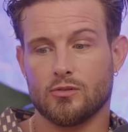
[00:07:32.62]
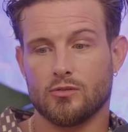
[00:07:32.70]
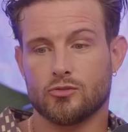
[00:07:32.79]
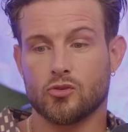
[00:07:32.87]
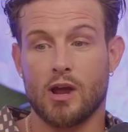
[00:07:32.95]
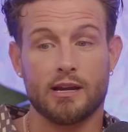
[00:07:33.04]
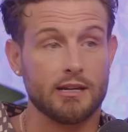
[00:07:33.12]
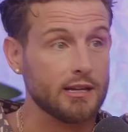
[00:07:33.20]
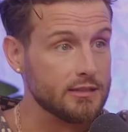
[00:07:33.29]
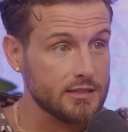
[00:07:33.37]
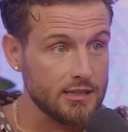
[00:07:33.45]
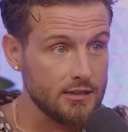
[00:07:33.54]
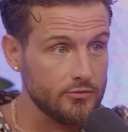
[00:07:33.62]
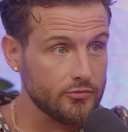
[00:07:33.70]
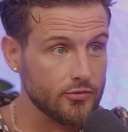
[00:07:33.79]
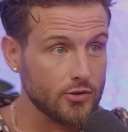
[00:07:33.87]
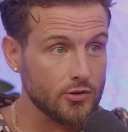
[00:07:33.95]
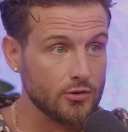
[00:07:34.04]
trying to conceive
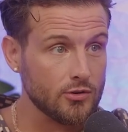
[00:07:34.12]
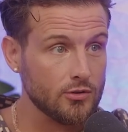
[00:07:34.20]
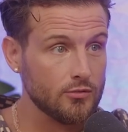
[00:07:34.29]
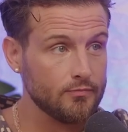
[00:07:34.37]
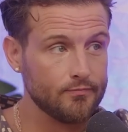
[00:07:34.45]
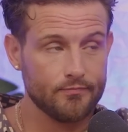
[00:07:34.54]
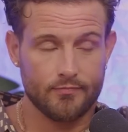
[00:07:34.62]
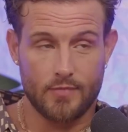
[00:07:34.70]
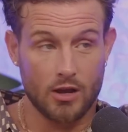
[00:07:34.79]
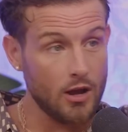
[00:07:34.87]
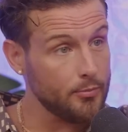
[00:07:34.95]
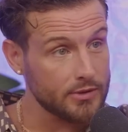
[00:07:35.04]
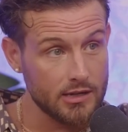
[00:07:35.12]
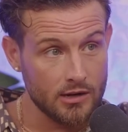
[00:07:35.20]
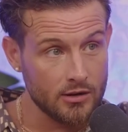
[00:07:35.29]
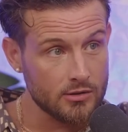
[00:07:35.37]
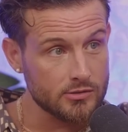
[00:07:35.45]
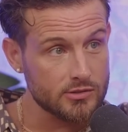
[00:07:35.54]
for a couple
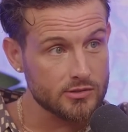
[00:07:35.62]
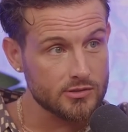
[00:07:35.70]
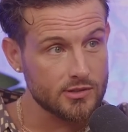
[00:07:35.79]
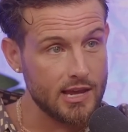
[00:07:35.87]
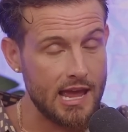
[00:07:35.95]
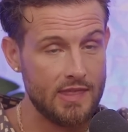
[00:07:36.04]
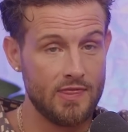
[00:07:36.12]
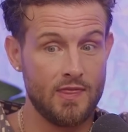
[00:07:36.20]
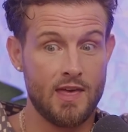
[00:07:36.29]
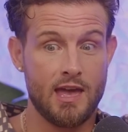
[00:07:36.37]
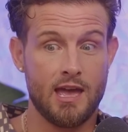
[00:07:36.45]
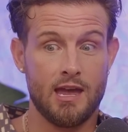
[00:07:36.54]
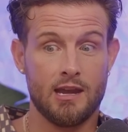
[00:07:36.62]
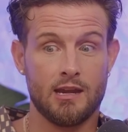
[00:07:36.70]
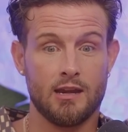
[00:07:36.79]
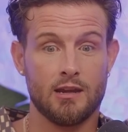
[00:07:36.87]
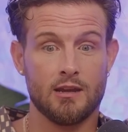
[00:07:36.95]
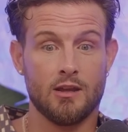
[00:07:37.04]
years and
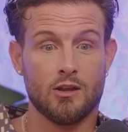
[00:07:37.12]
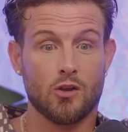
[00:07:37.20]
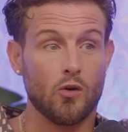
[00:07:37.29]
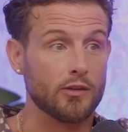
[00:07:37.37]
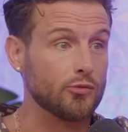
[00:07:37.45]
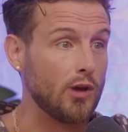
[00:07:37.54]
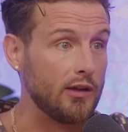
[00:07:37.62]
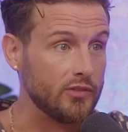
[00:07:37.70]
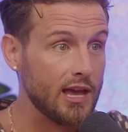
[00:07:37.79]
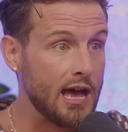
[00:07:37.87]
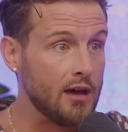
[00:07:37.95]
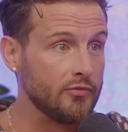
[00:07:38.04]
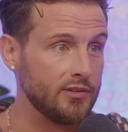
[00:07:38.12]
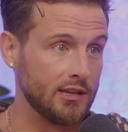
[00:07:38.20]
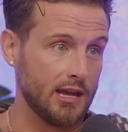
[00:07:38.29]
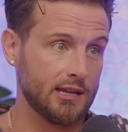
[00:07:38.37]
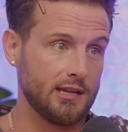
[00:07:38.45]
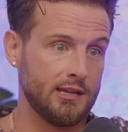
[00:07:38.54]
then going through IVF and
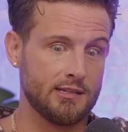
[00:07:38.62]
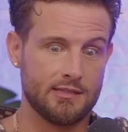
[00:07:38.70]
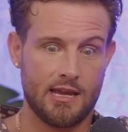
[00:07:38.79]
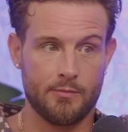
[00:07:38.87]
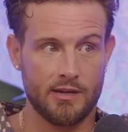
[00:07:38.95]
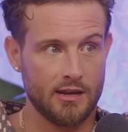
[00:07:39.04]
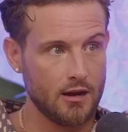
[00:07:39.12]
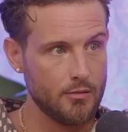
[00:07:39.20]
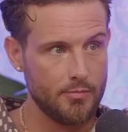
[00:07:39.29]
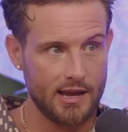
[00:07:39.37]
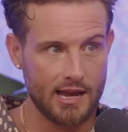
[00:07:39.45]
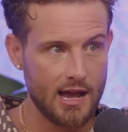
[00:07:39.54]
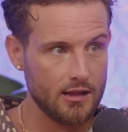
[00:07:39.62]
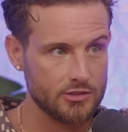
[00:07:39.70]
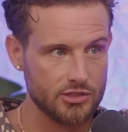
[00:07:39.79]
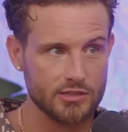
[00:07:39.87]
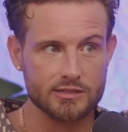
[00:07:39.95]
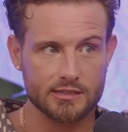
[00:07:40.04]
like examining our
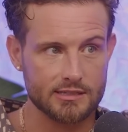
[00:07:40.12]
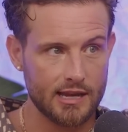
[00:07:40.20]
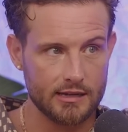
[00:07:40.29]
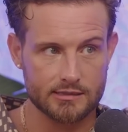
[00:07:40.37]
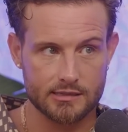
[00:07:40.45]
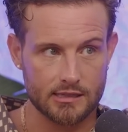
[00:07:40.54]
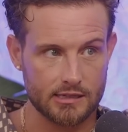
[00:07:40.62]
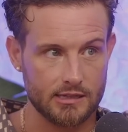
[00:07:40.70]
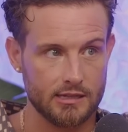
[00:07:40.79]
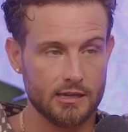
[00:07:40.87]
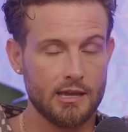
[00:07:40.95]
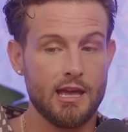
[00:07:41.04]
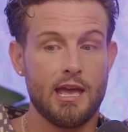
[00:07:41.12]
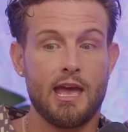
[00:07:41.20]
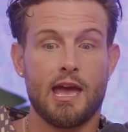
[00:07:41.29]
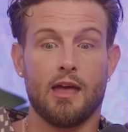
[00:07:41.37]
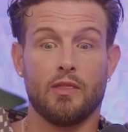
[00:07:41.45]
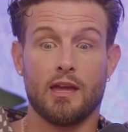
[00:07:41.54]
biologies intensely
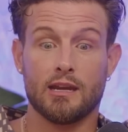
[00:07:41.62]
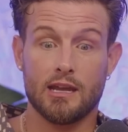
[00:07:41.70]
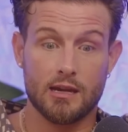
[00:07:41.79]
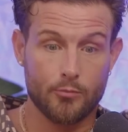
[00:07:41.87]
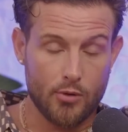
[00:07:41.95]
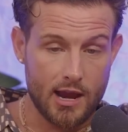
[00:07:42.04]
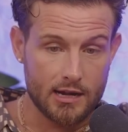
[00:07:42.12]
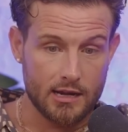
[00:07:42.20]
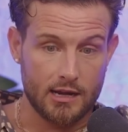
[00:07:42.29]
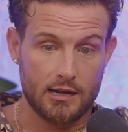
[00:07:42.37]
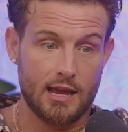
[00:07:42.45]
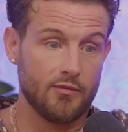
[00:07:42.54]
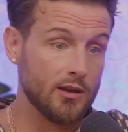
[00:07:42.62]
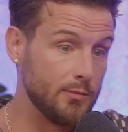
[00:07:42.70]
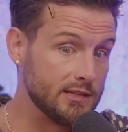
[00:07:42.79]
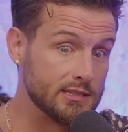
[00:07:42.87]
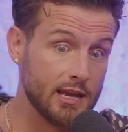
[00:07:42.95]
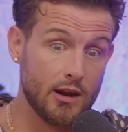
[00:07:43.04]
and then getting pregnant and having a
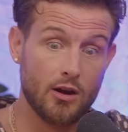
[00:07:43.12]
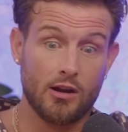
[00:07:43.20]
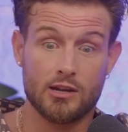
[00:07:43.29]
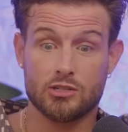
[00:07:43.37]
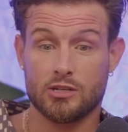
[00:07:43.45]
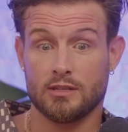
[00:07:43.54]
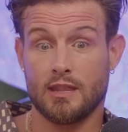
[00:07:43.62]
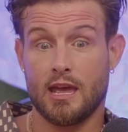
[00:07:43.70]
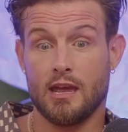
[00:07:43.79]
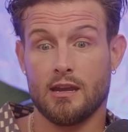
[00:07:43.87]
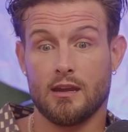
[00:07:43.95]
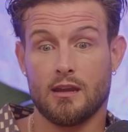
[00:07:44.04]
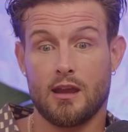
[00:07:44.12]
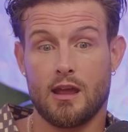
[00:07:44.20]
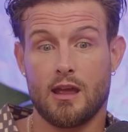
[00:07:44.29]
miscarriage and then,